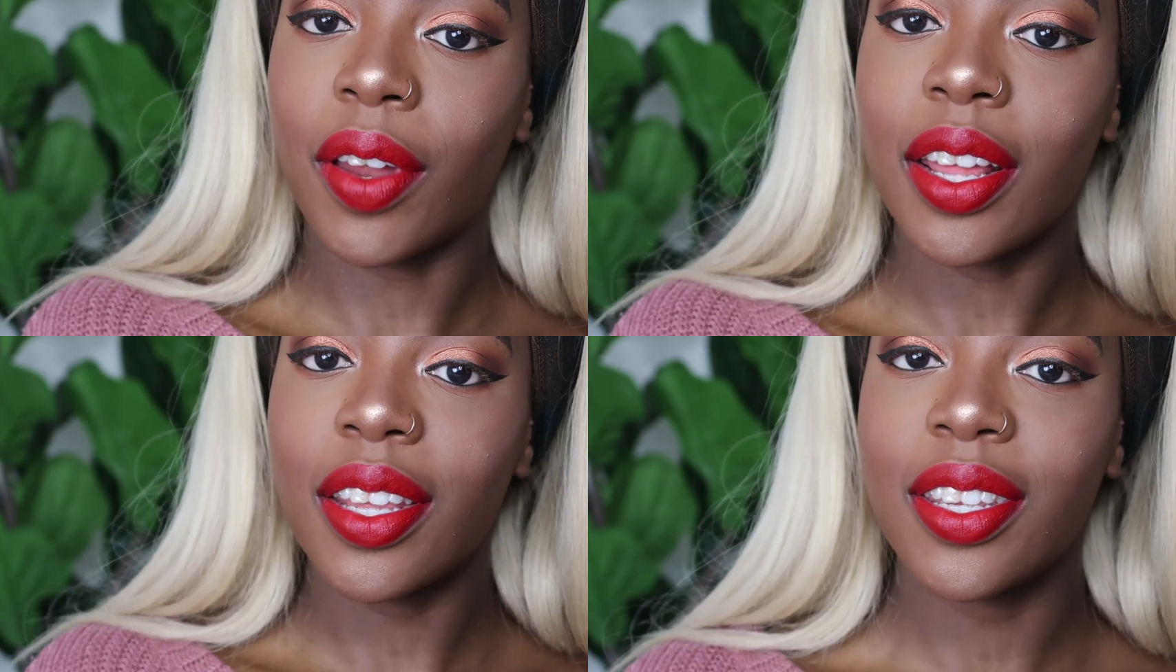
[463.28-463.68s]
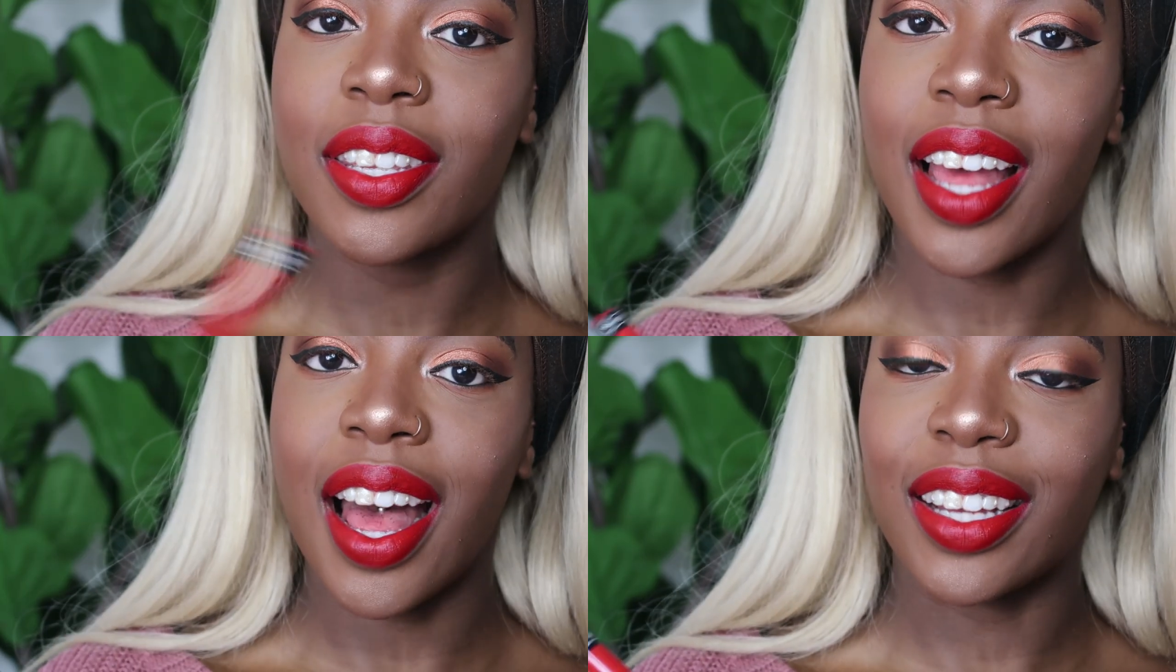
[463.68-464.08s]
feel like this
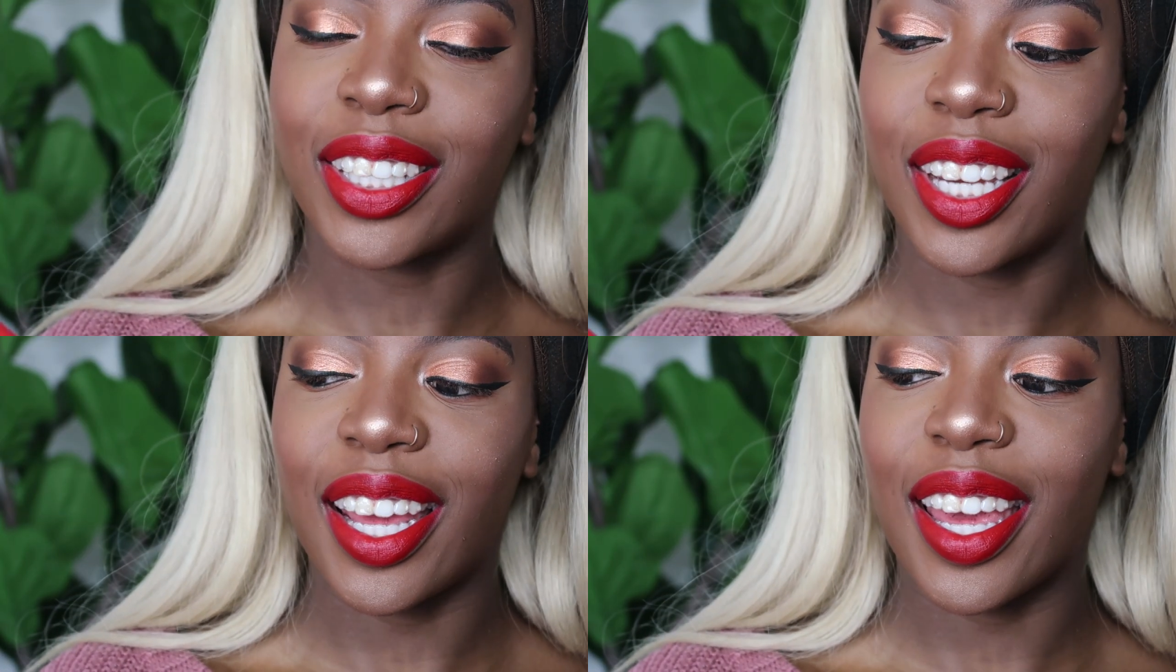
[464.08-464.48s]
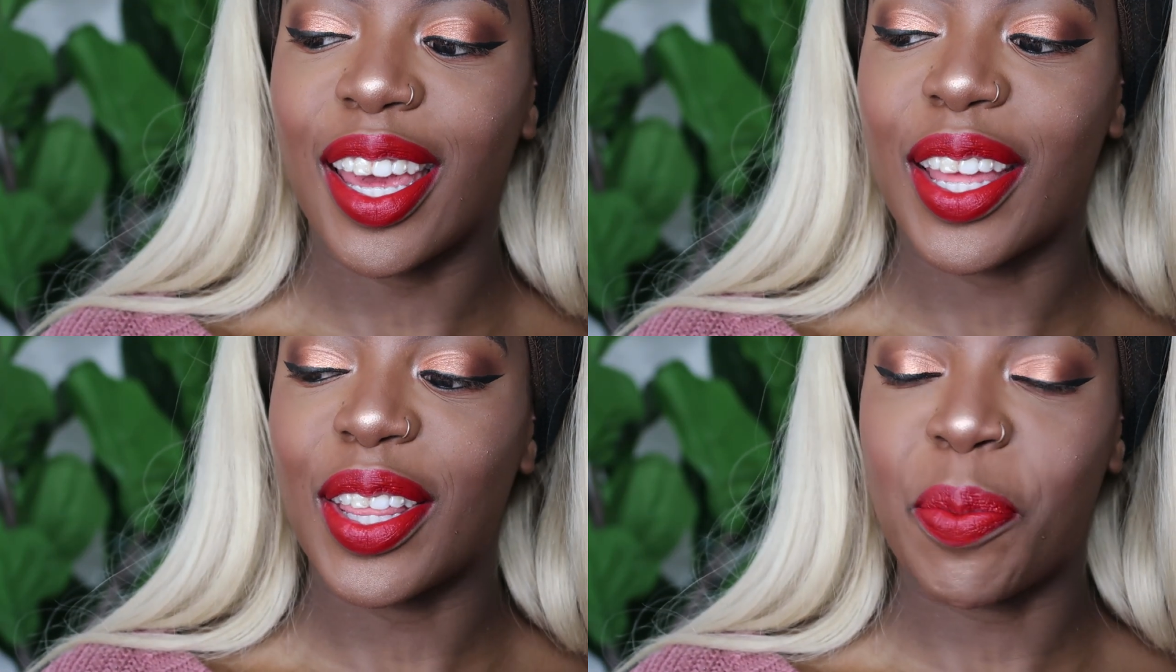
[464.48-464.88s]
is
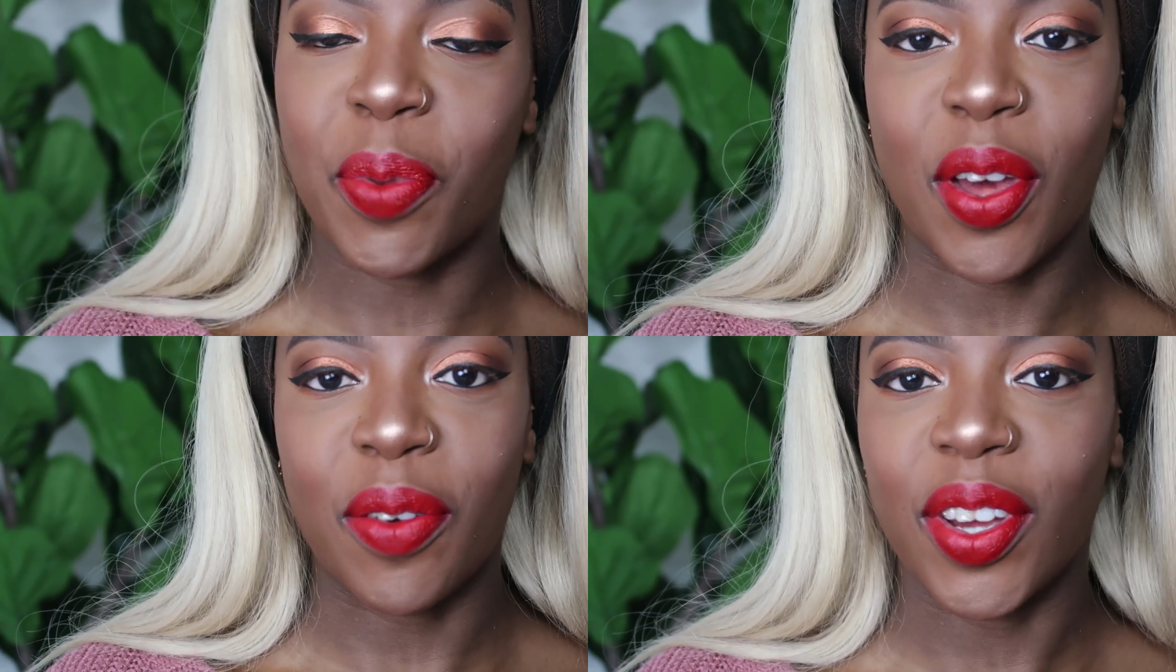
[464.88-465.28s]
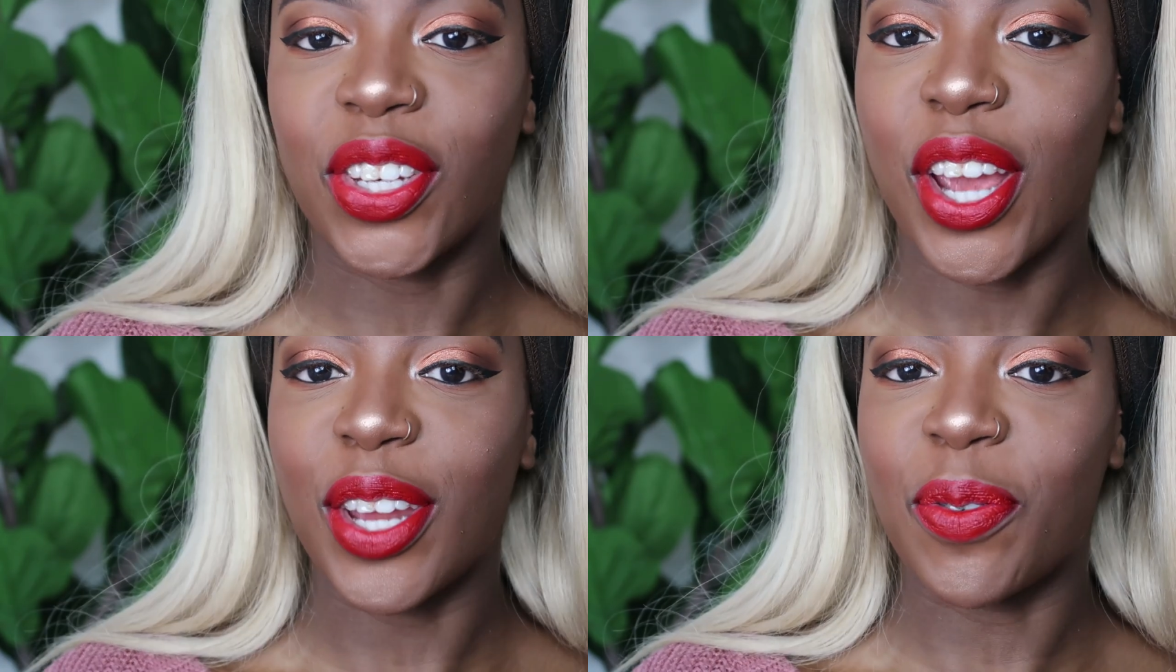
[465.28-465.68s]
actually the perfect
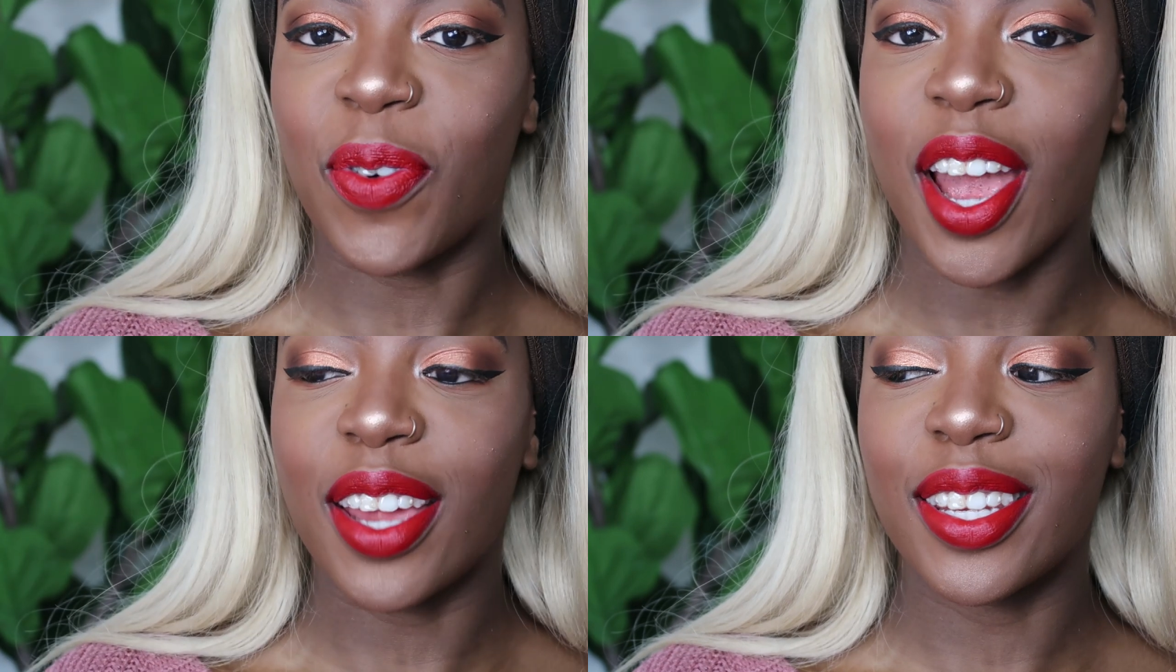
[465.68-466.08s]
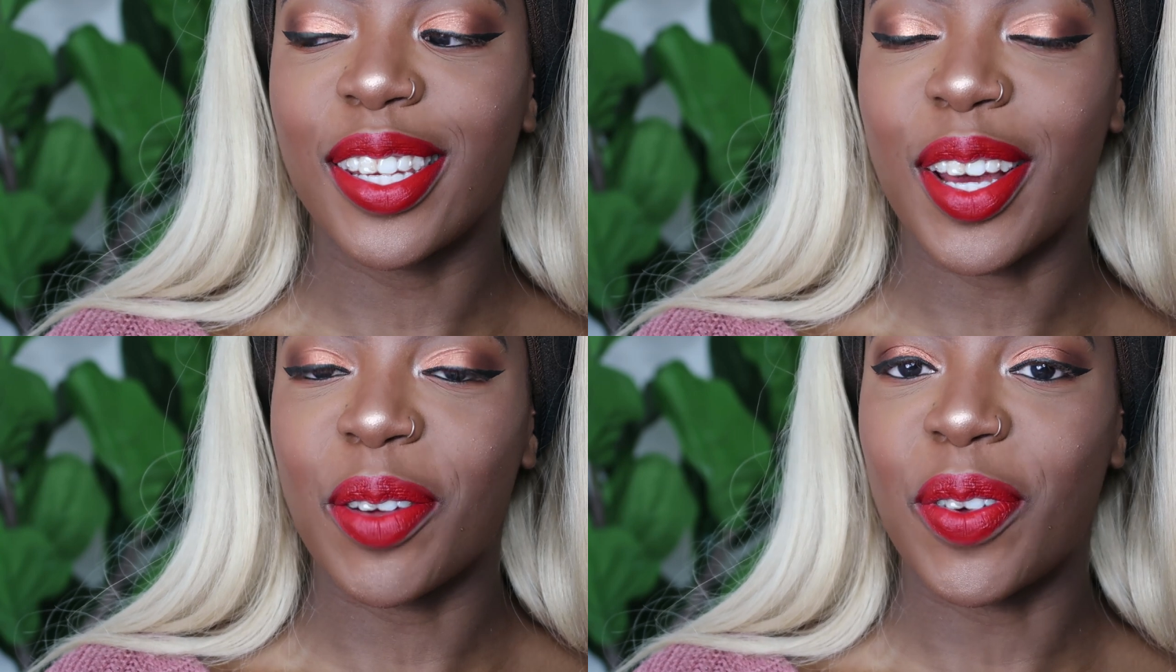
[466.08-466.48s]
shade of
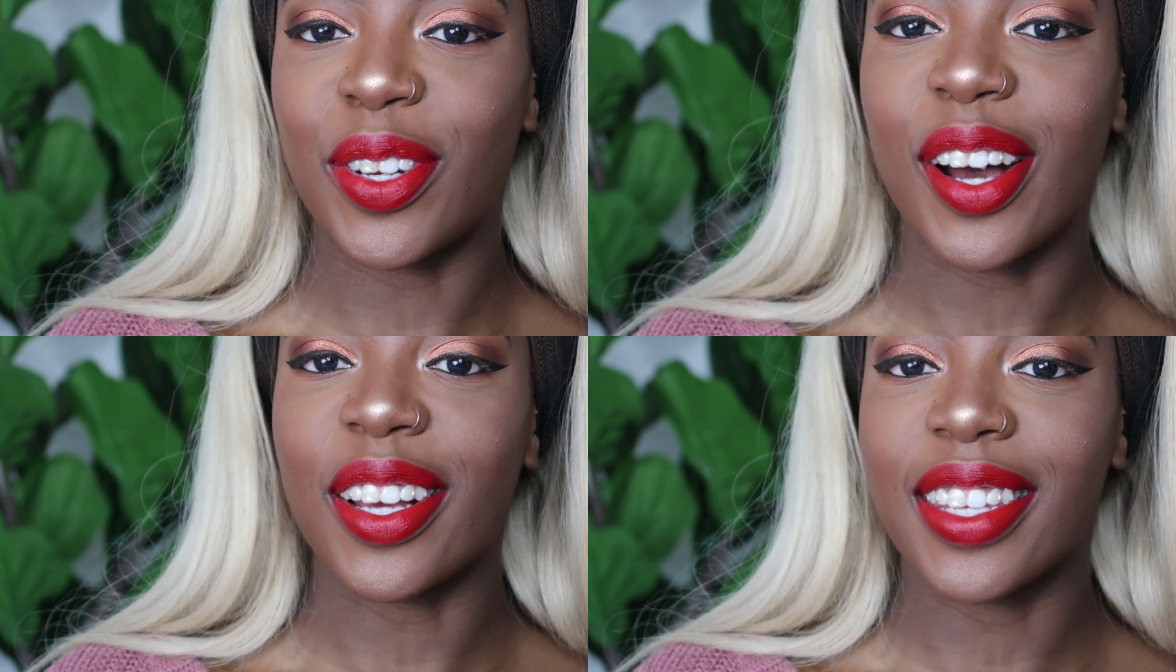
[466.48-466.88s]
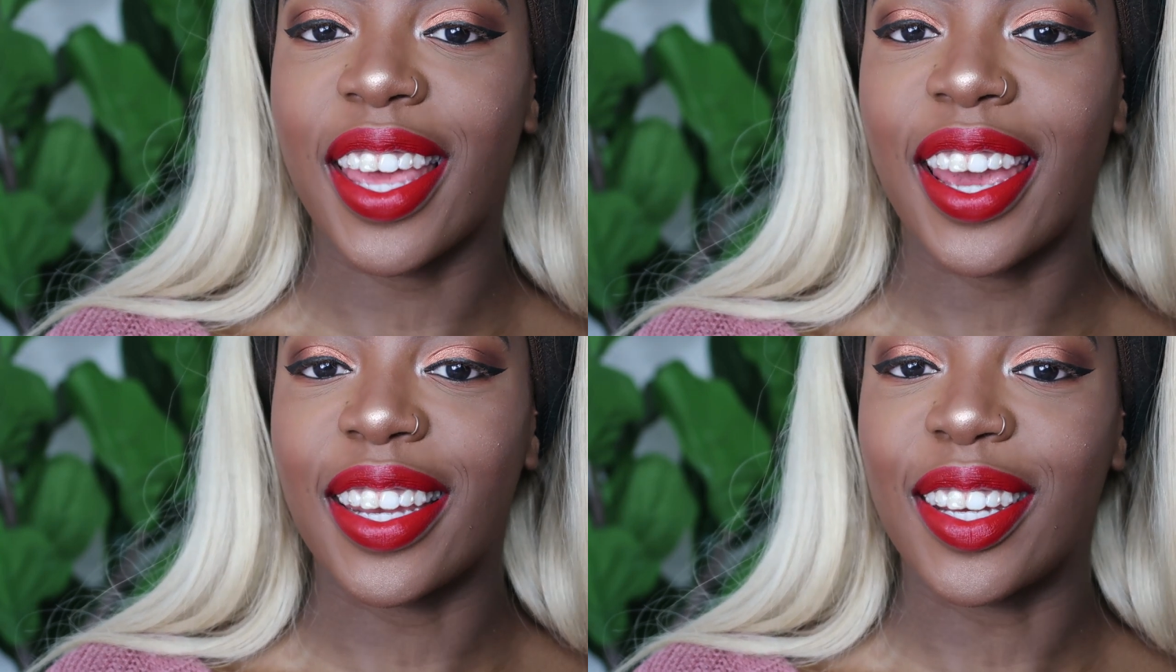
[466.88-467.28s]
red, like for dark
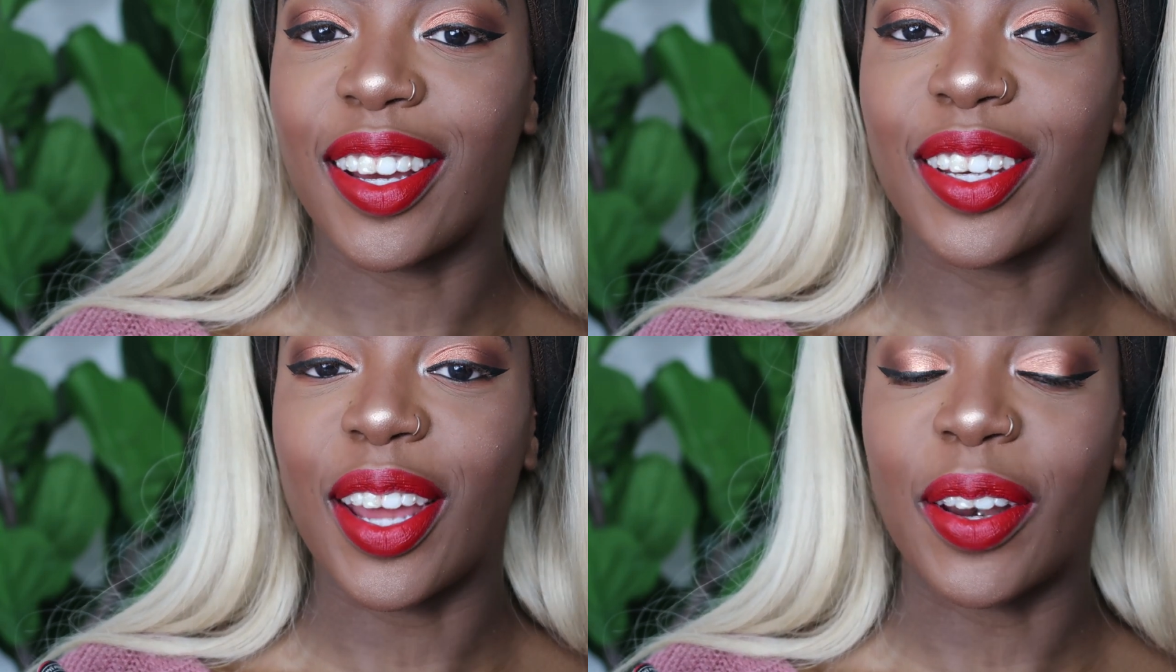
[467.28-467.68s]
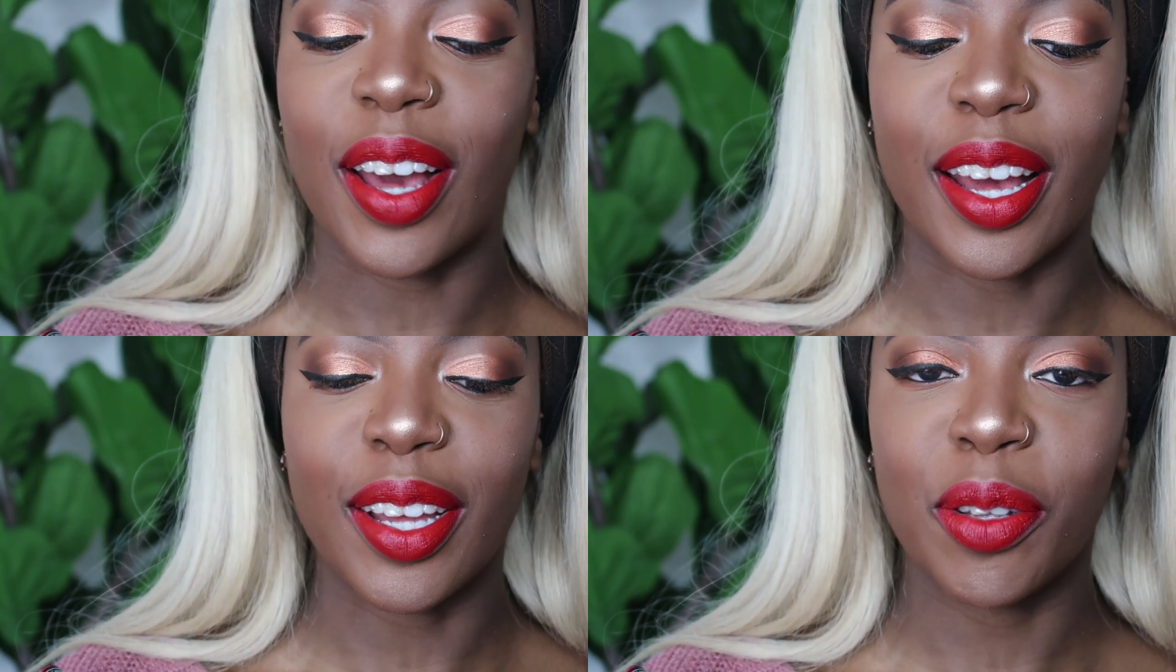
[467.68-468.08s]
skin, like no
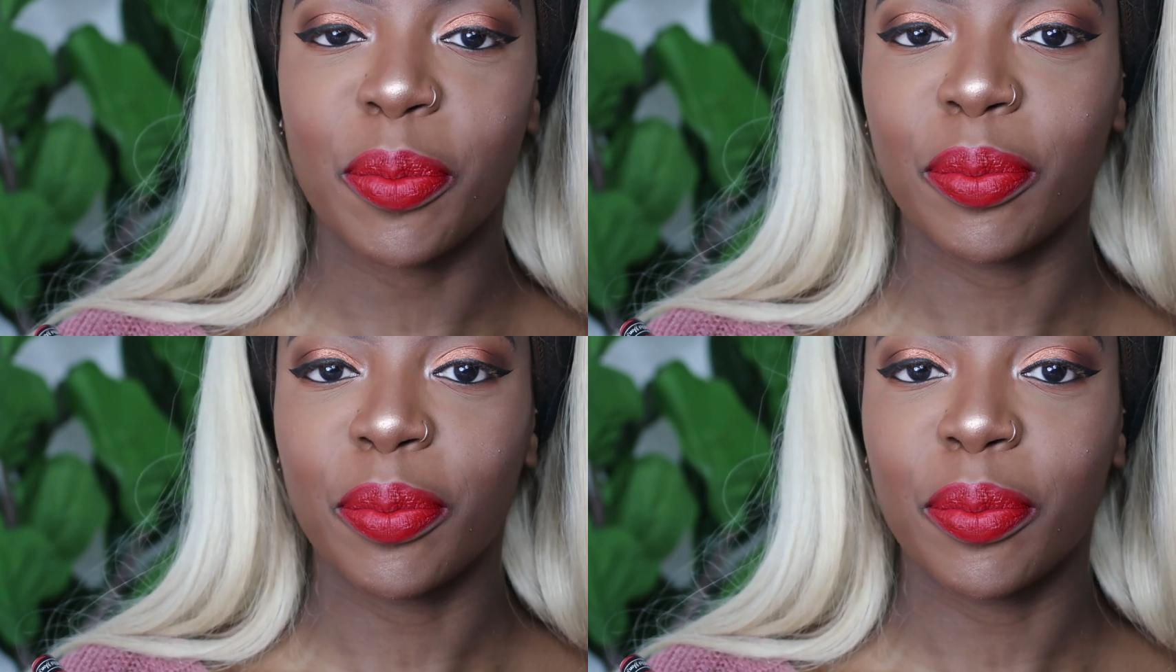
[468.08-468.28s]
lie.